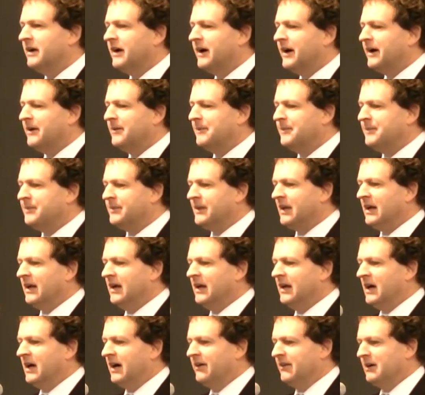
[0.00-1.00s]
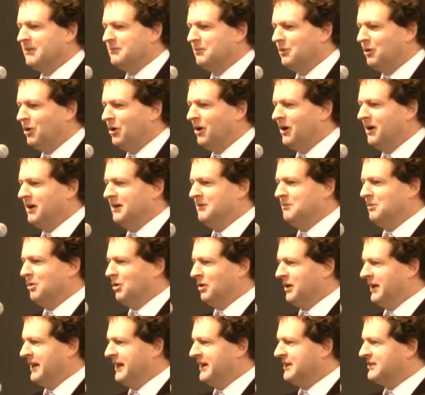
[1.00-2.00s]
Um, I've had more,
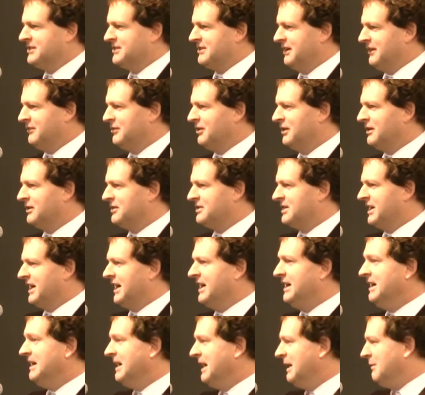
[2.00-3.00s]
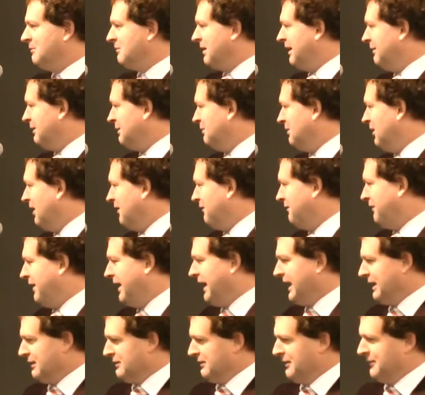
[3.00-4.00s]
more letters, I've got to say, probably by a
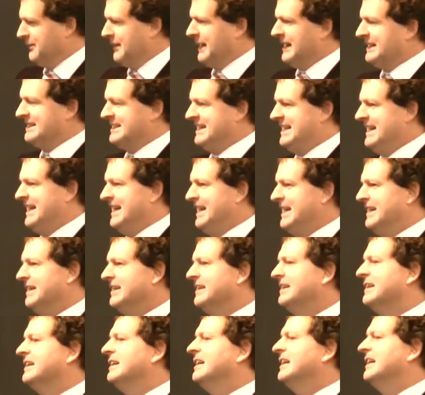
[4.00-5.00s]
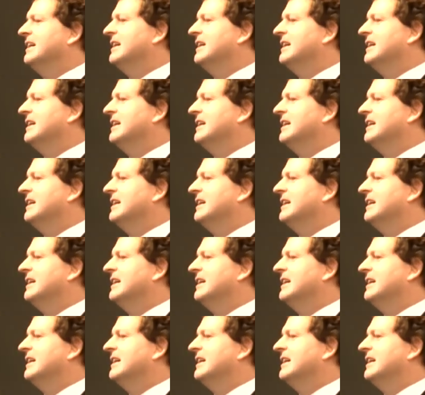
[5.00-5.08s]
factor of about ten,